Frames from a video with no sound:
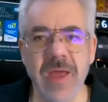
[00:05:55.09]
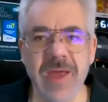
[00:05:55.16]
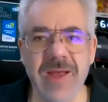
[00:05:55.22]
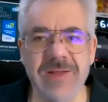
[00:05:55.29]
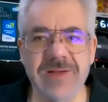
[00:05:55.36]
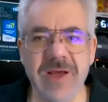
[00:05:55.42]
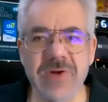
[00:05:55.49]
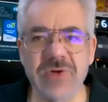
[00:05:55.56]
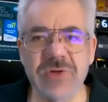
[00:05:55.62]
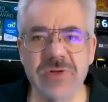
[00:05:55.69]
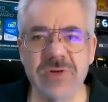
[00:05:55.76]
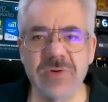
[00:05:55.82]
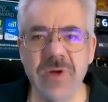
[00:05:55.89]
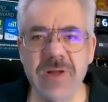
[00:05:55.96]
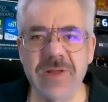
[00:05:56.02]
it's actually
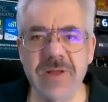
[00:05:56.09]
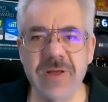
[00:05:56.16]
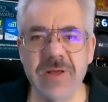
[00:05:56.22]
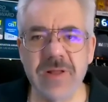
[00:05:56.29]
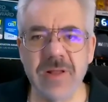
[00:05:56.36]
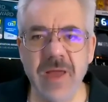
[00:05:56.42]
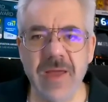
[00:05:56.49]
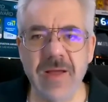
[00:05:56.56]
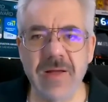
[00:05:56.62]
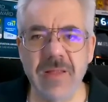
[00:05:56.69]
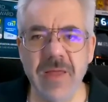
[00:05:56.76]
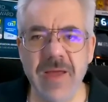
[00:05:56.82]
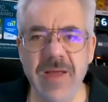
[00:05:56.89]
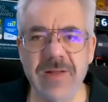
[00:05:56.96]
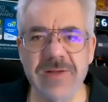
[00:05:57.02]
directing it like
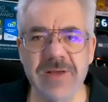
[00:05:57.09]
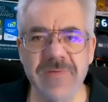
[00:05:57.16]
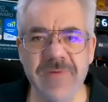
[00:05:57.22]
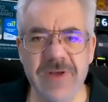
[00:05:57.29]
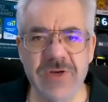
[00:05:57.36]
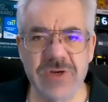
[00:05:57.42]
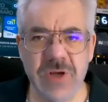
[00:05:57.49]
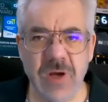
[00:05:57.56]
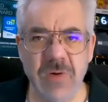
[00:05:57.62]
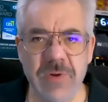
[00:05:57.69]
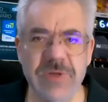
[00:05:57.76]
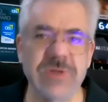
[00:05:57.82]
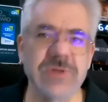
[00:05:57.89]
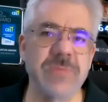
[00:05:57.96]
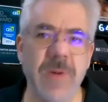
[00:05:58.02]
like a TV show,
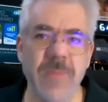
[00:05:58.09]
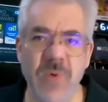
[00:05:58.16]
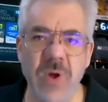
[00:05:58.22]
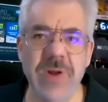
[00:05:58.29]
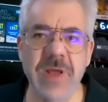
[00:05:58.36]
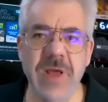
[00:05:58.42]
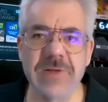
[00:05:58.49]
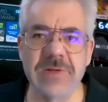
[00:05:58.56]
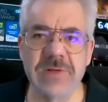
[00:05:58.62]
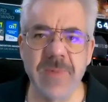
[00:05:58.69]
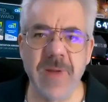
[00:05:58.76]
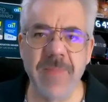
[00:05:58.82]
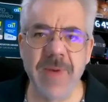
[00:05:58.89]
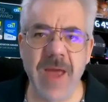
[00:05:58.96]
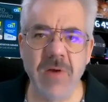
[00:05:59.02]
which is my broadcast is
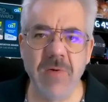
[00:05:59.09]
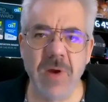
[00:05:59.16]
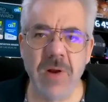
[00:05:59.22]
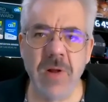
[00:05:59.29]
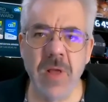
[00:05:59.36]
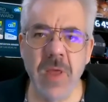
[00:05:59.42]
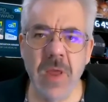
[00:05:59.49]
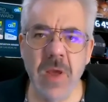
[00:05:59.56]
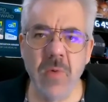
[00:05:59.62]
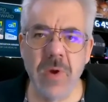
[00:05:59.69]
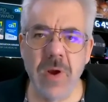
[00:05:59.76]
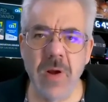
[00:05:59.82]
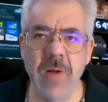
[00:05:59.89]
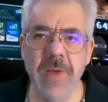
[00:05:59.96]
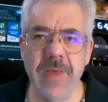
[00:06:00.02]
my background,
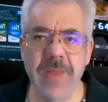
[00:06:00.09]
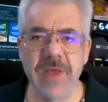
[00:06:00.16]
where gotcha.